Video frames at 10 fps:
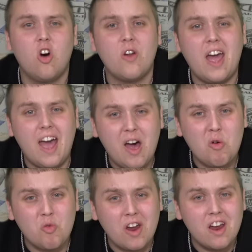on
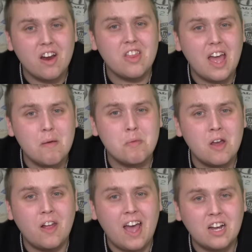how rare that
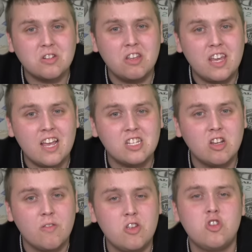bill actually is.
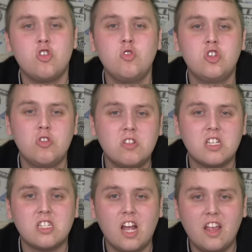So if you do choose
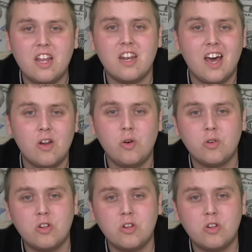to sell it and not hold